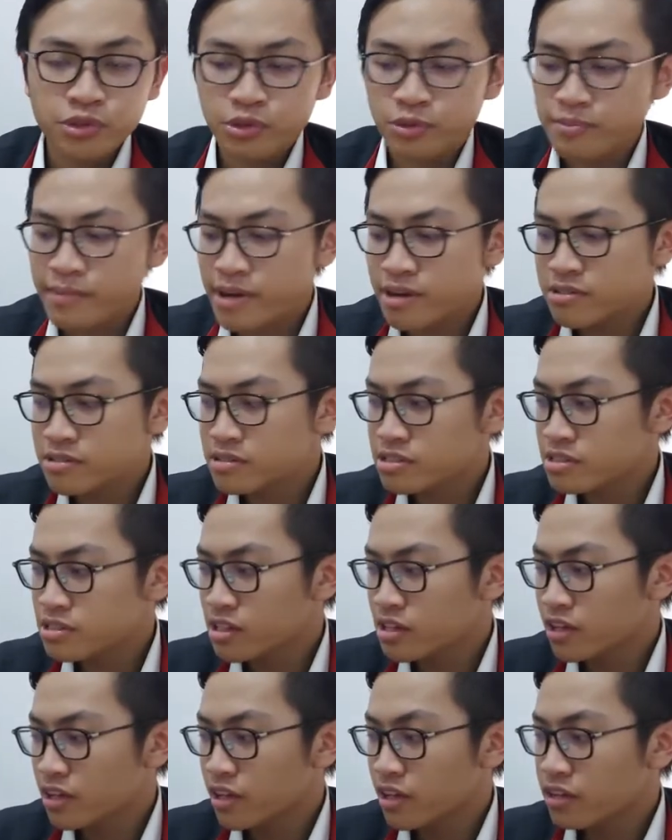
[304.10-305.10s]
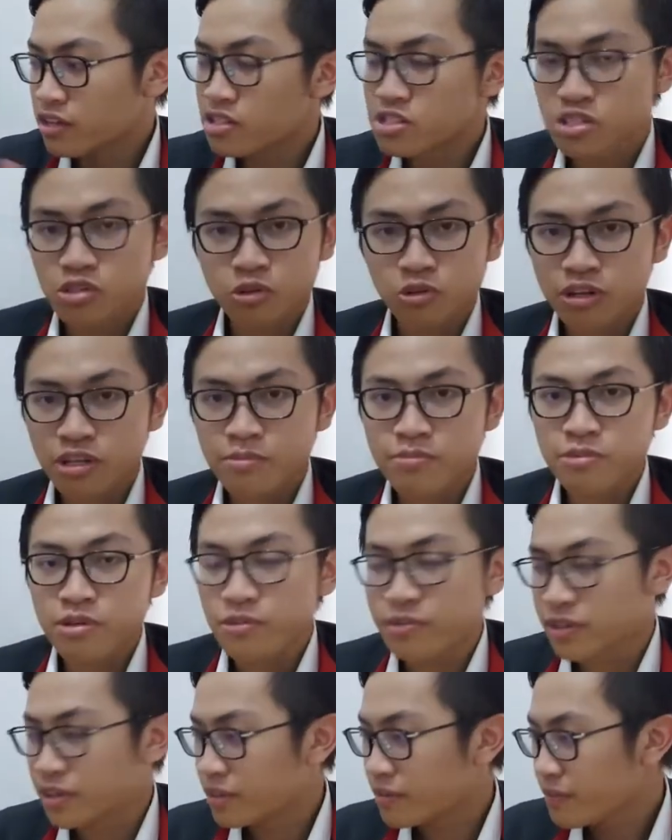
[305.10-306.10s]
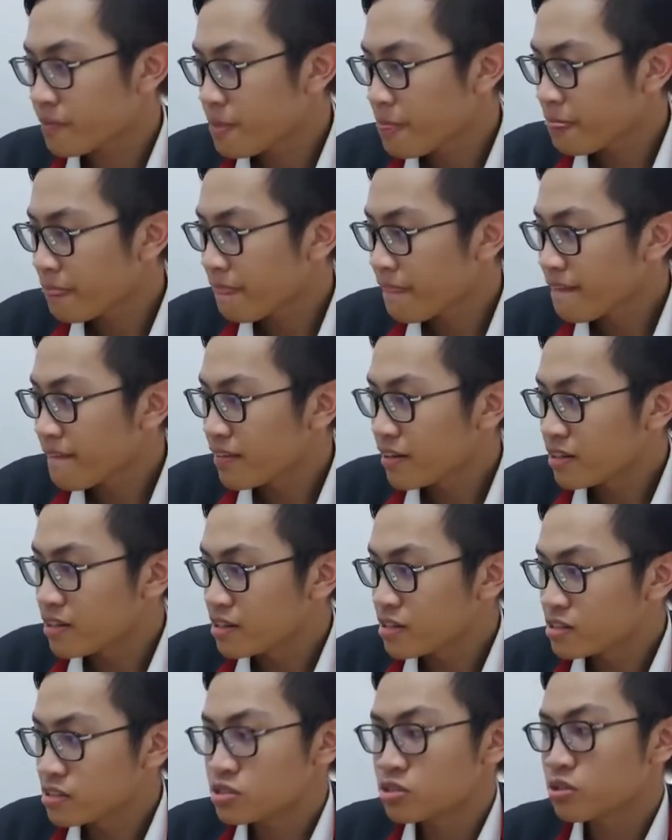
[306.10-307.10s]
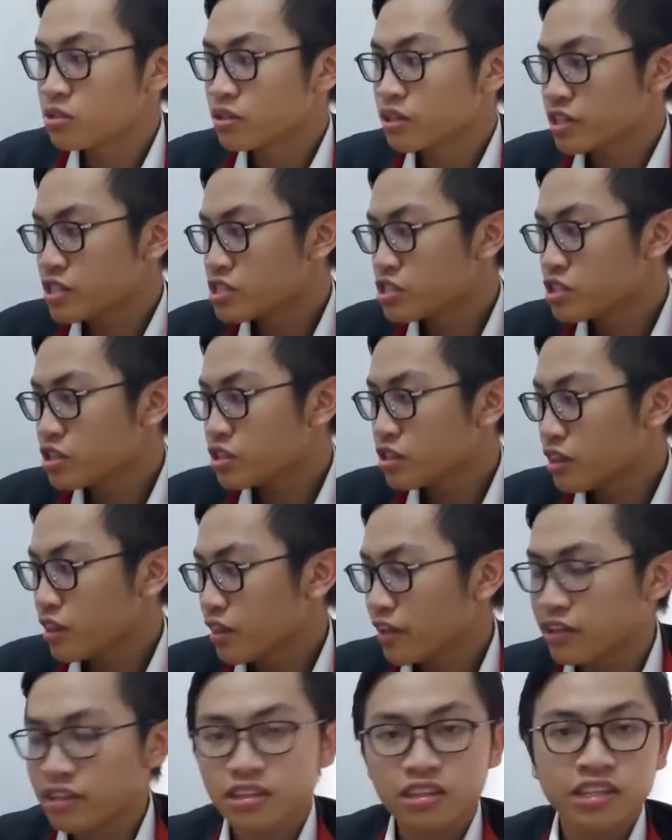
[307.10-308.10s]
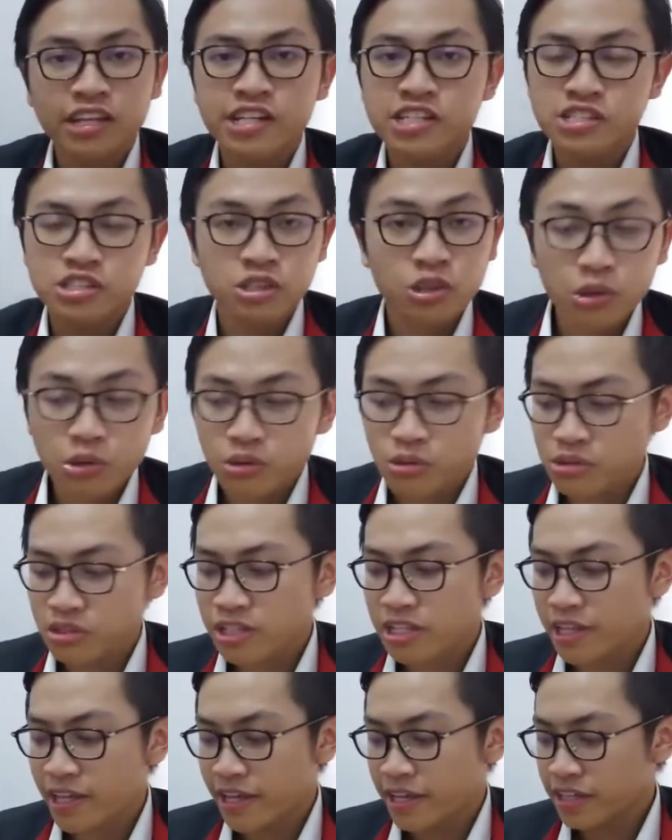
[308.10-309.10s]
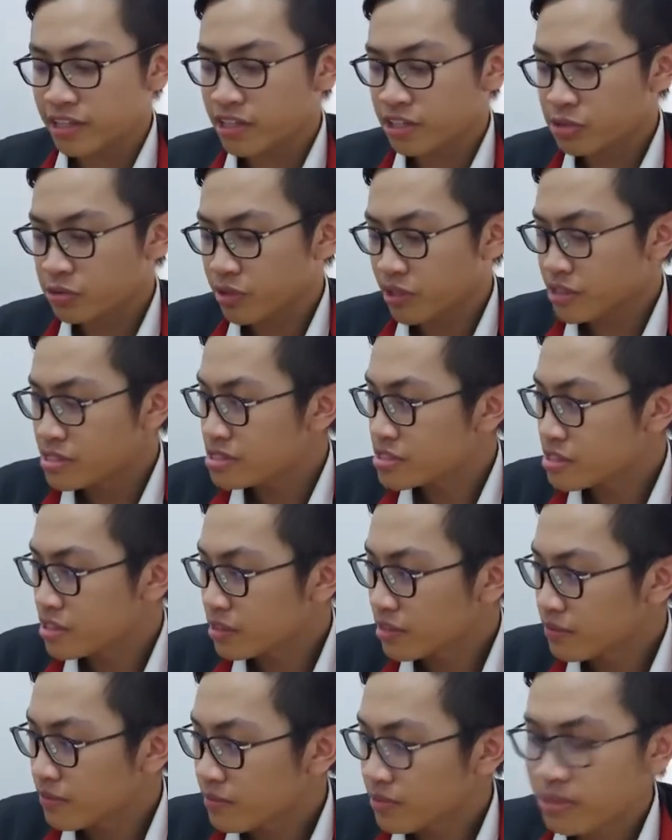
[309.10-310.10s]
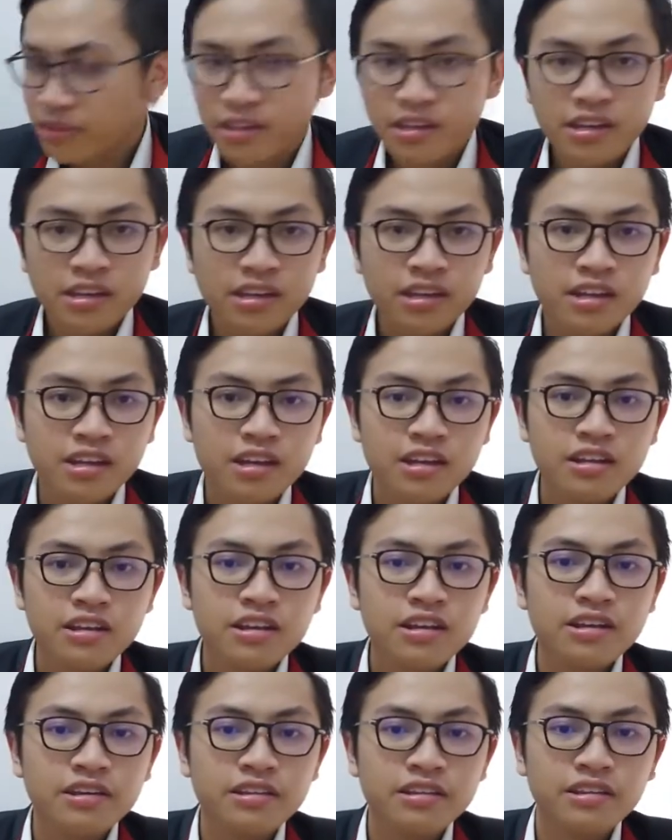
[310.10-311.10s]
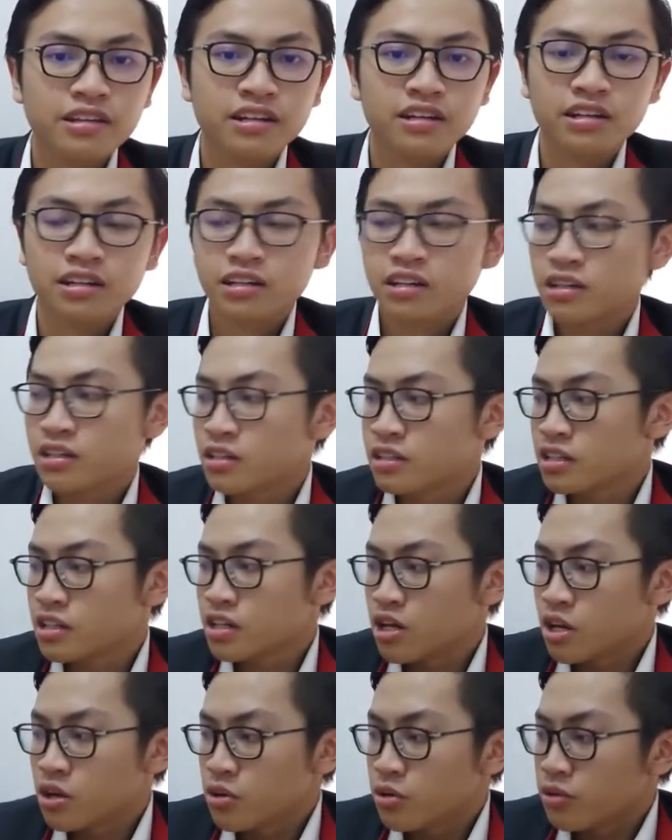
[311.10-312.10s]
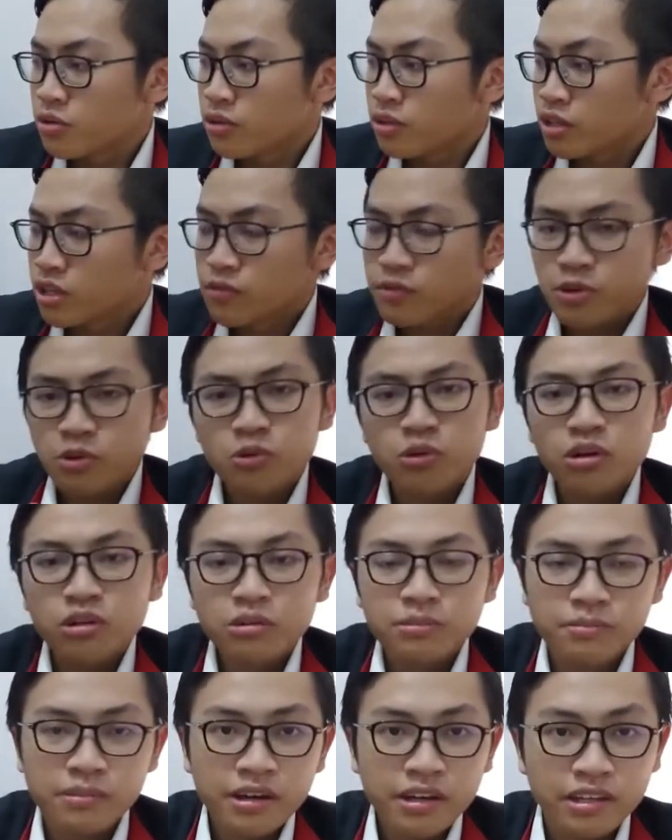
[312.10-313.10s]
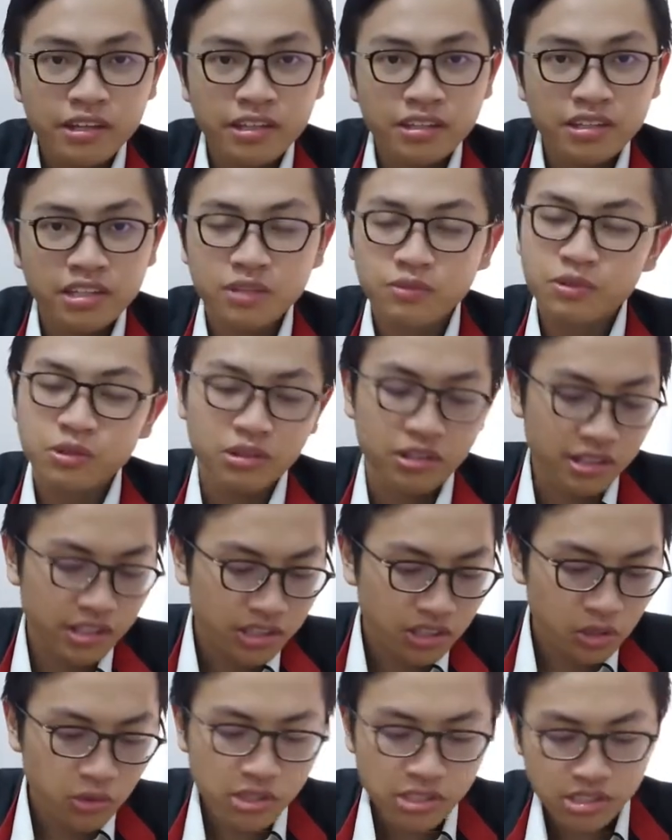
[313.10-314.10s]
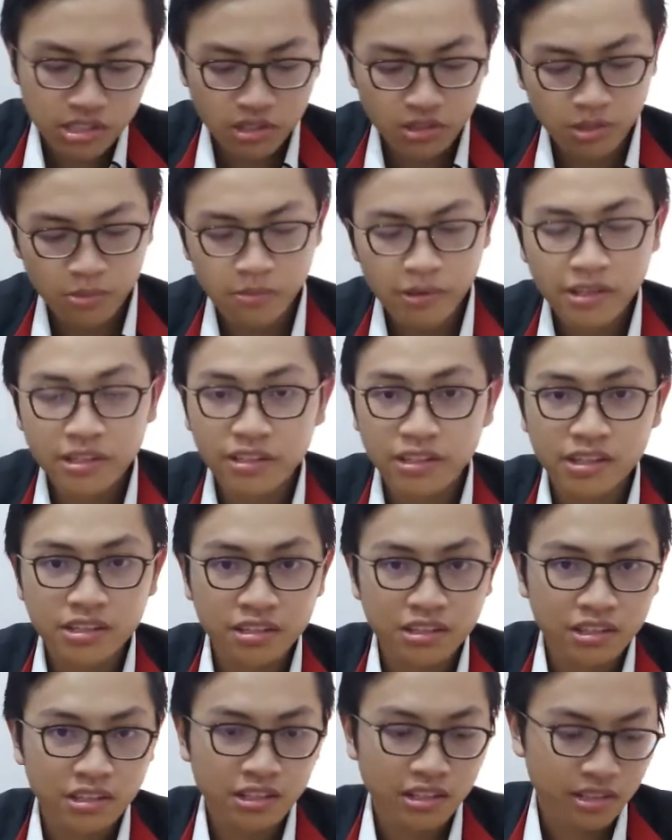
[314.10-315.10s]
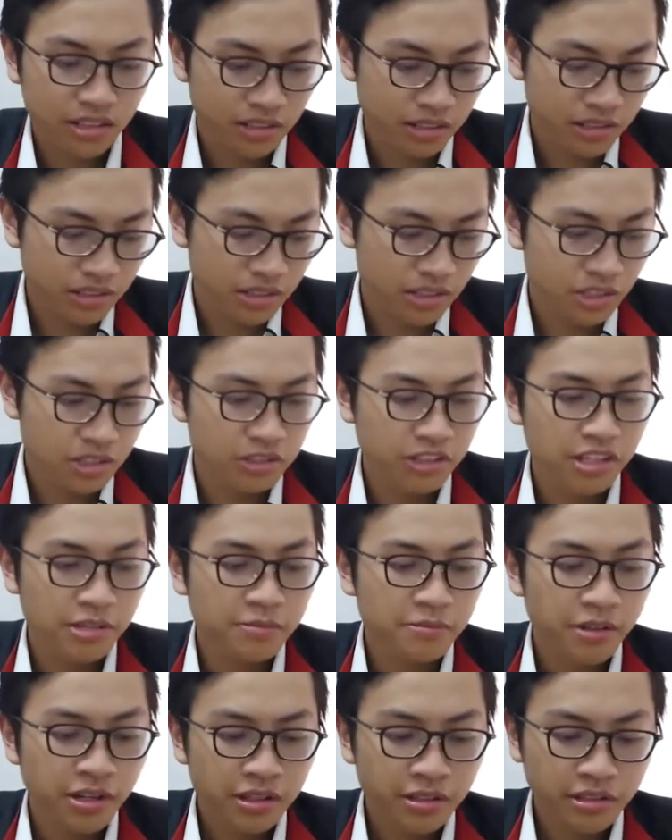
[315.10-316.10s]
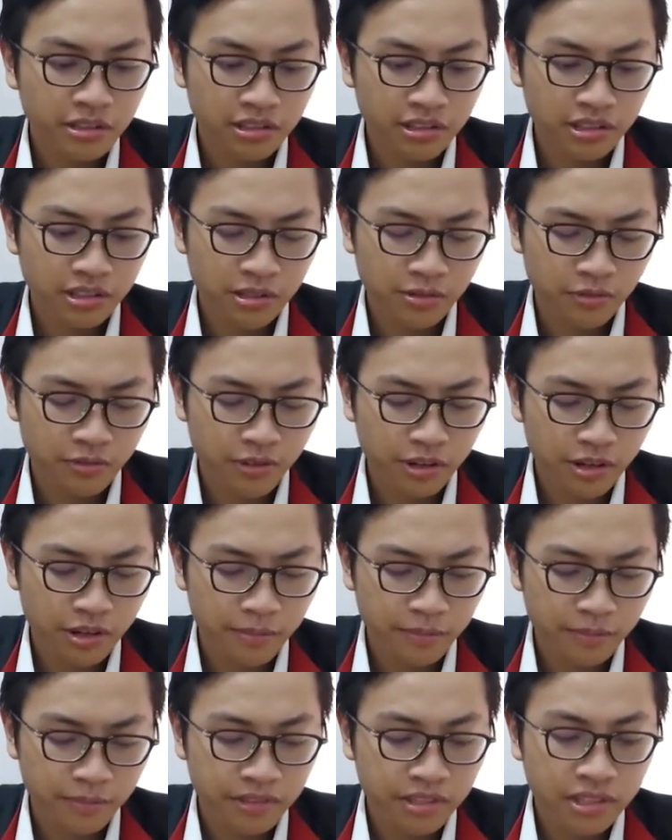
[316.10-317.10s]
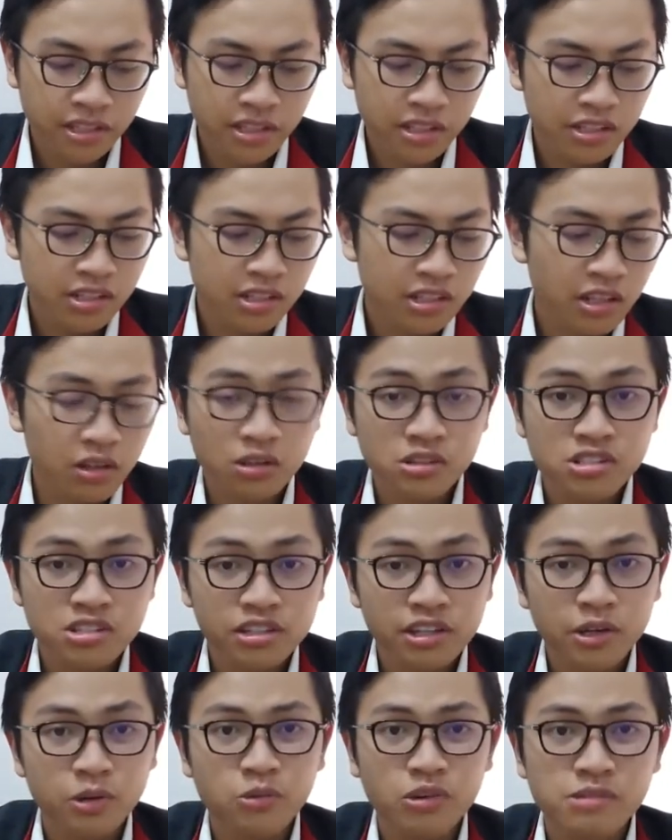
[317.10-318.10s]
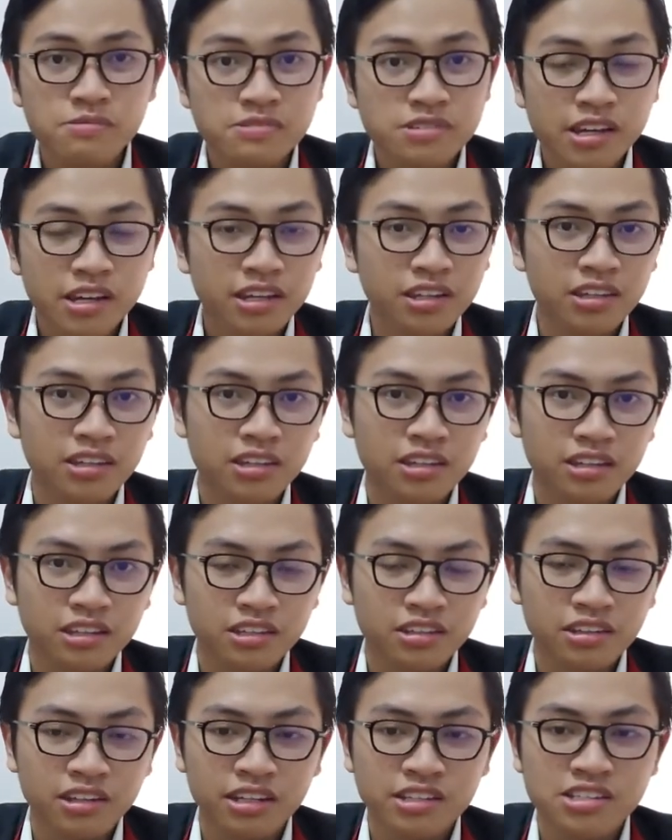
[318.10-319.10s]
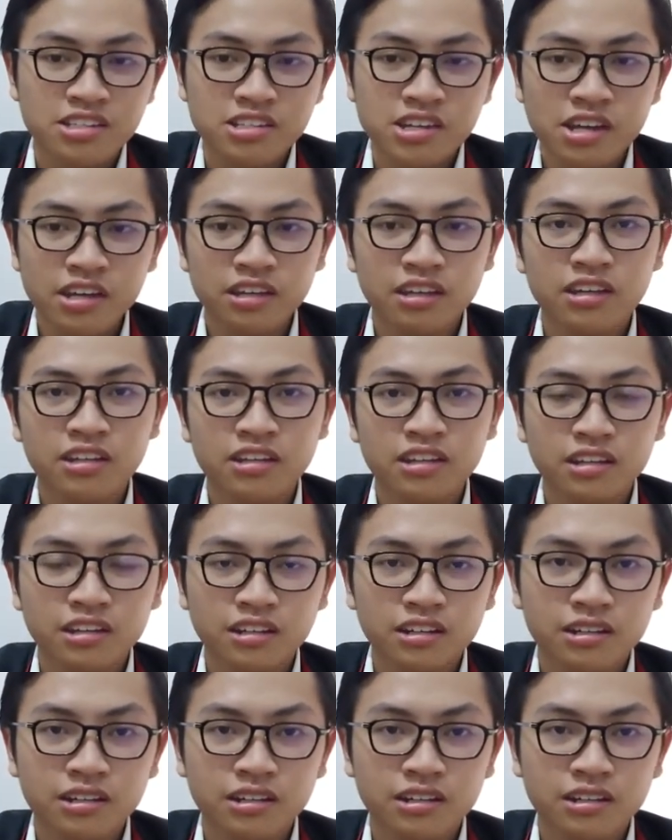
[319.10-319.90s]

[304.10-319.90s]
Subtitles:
your mouse and the screen moving. So there is no delay that you can see. And then if you want to buy it, if you are interested to buying it, you can buy it from the Logitech website. You can check it